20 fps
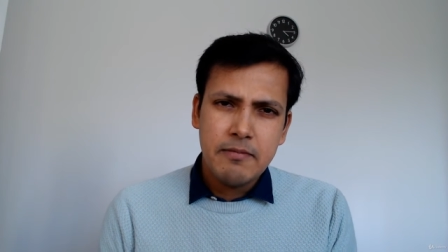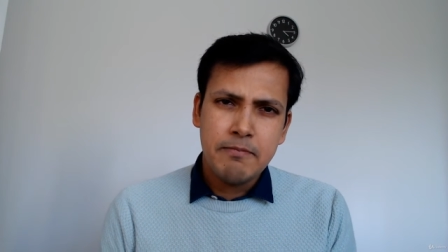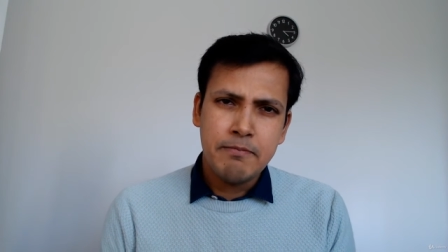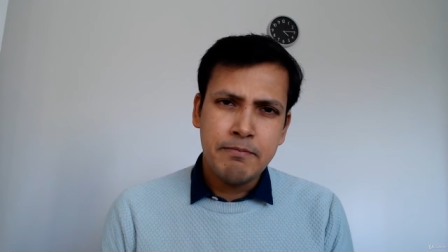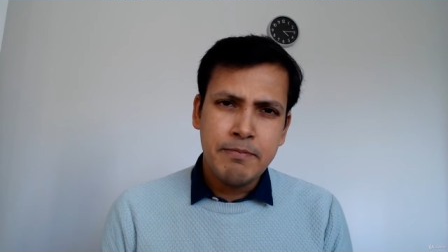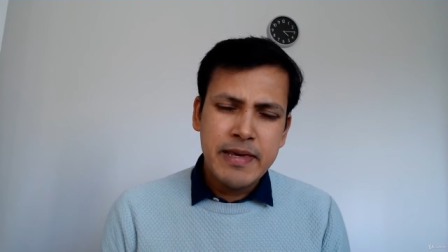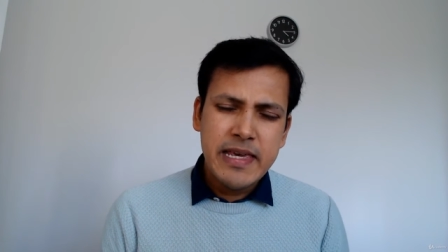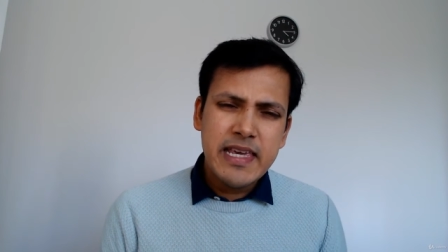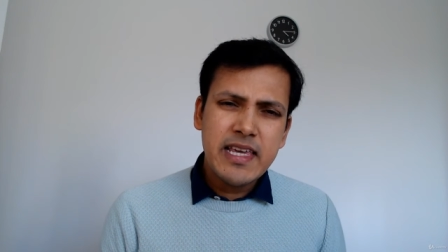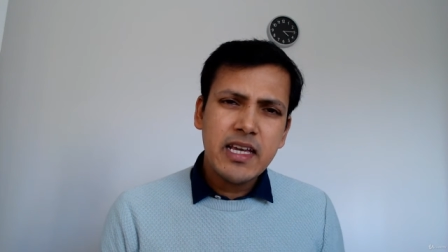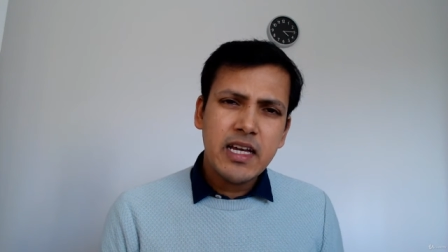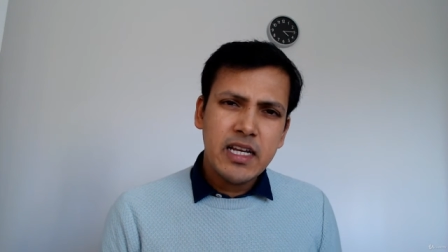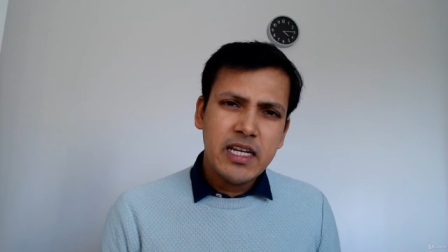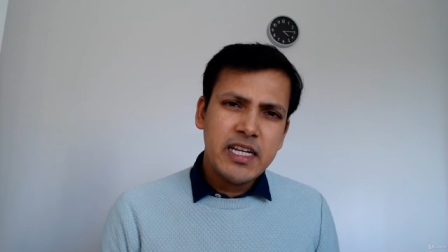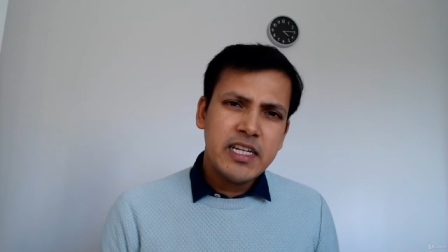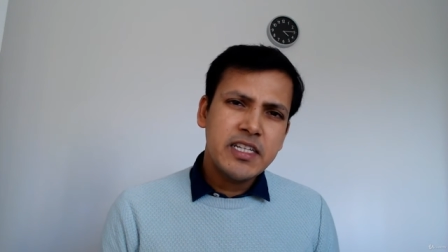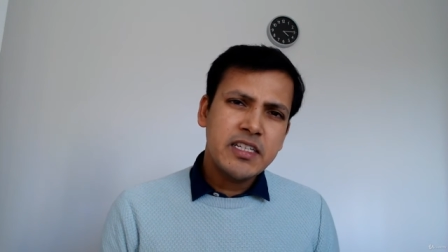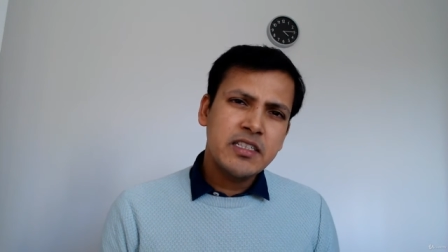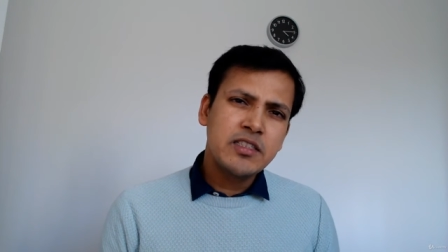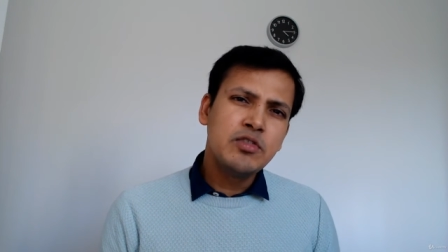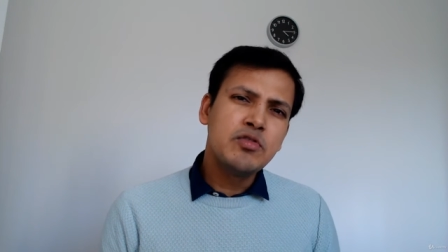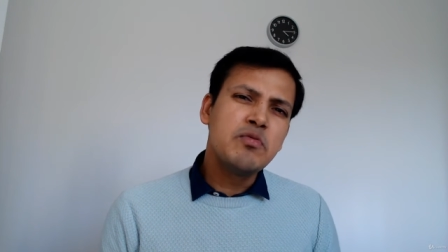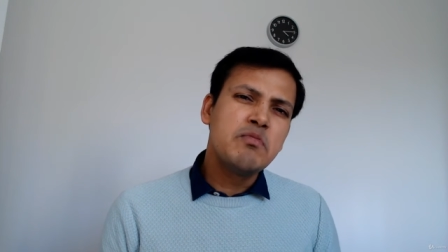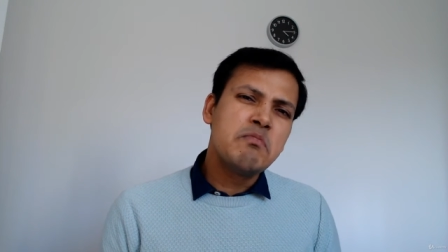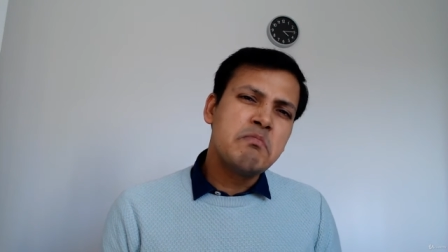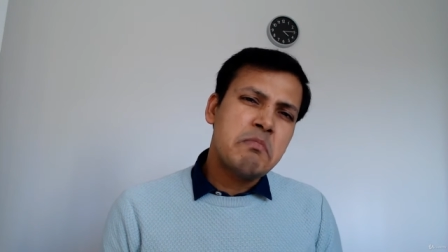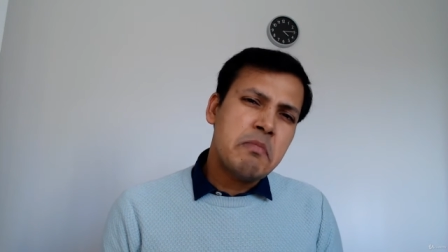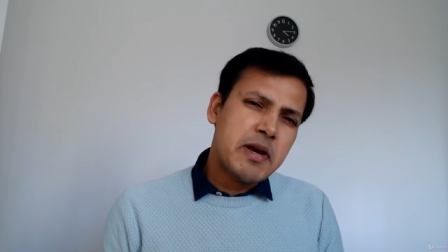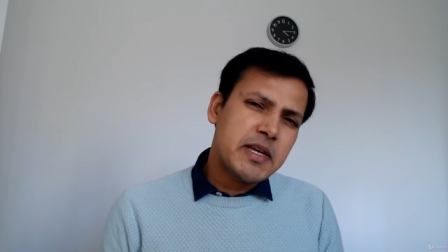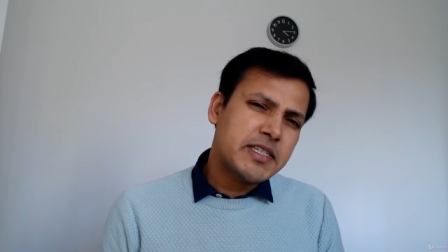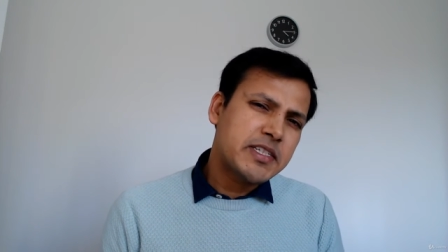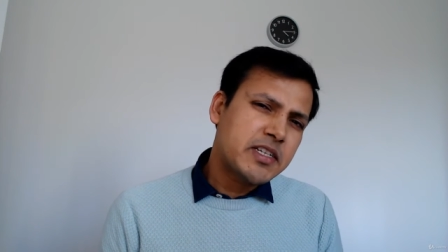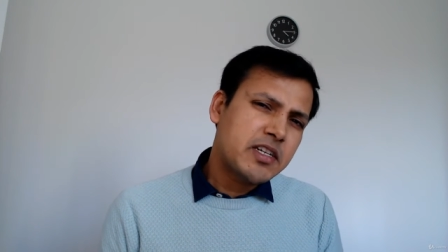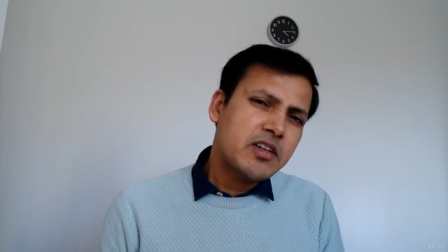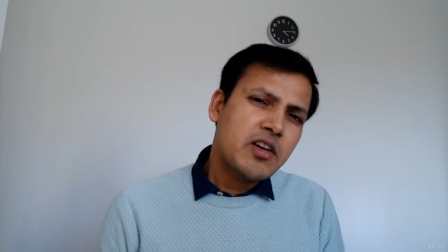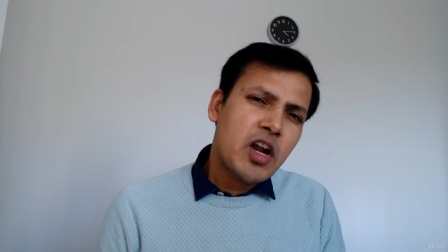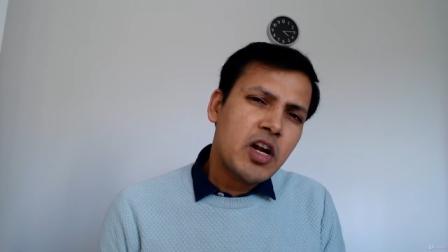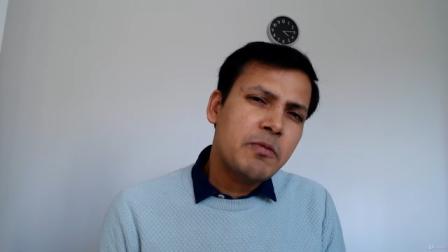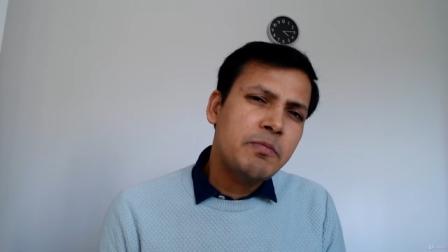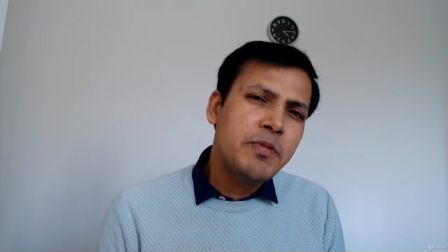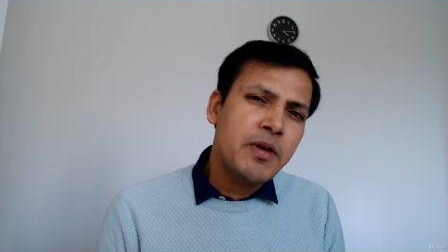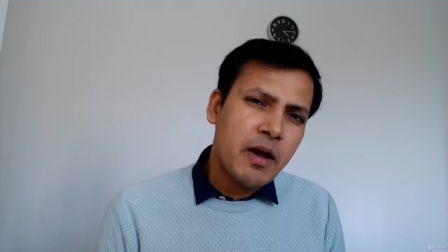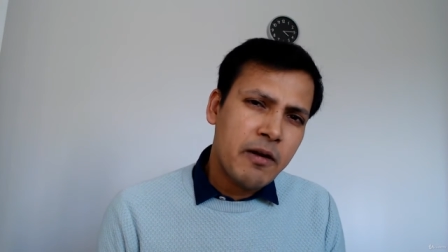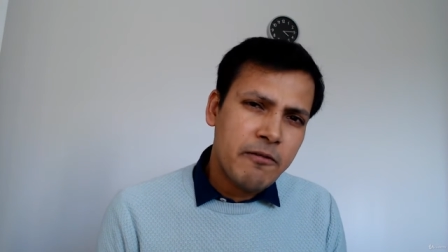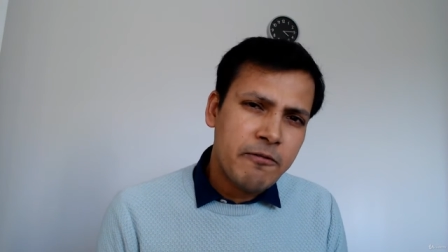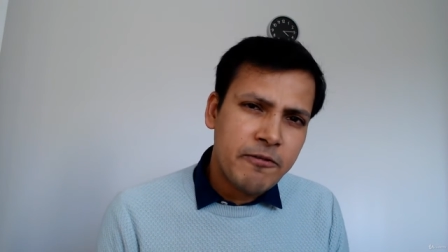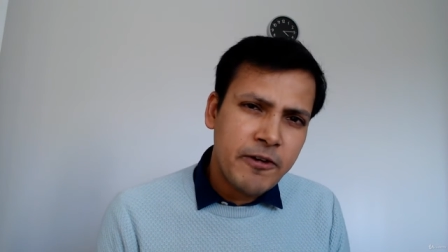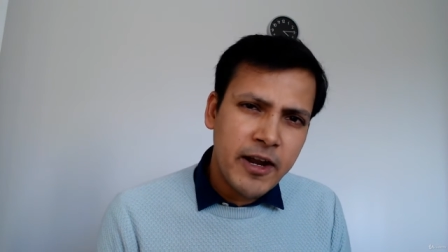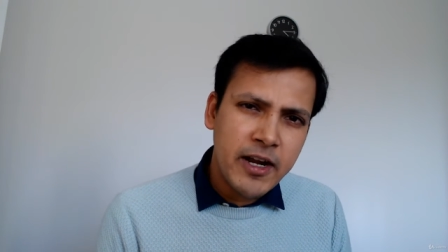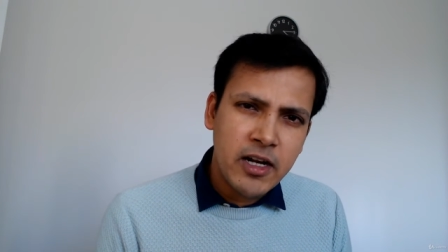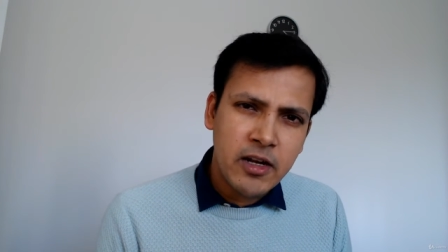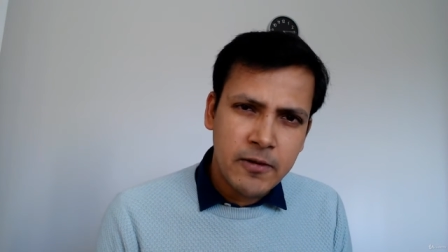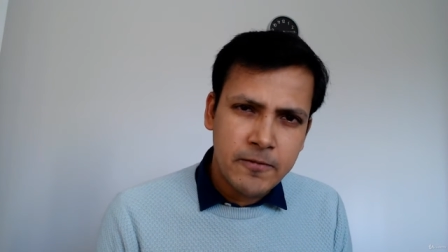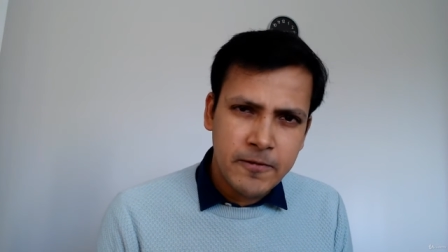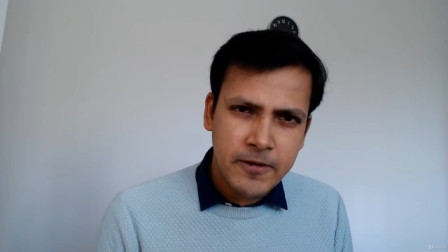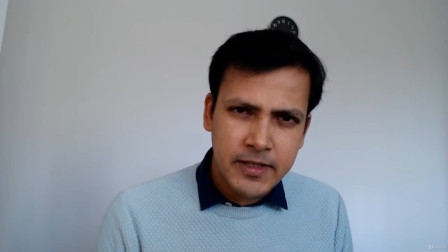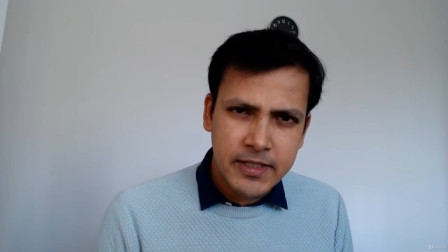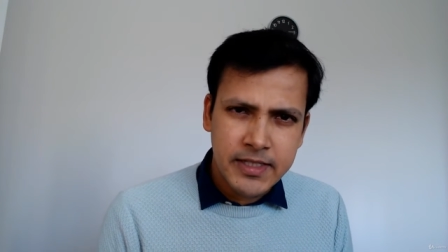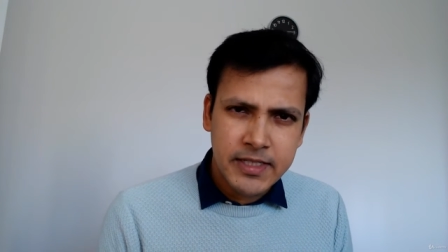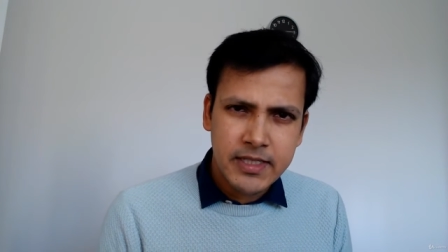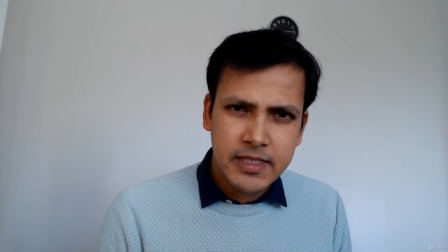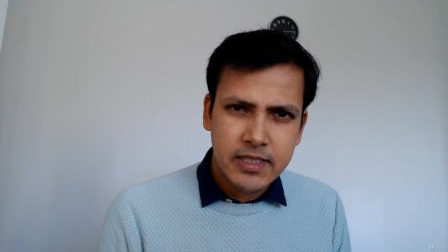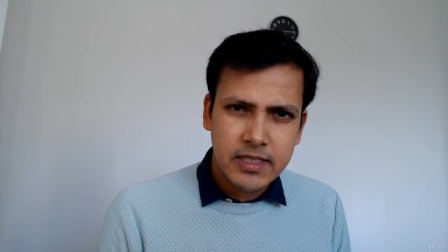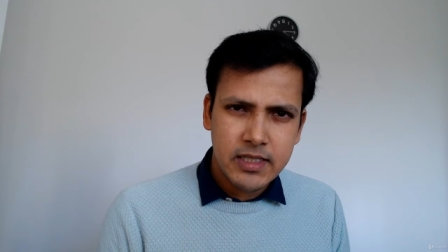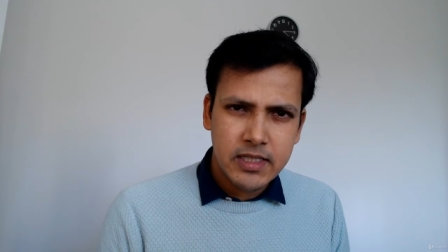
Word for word: being a leader, you must not be afraid of it.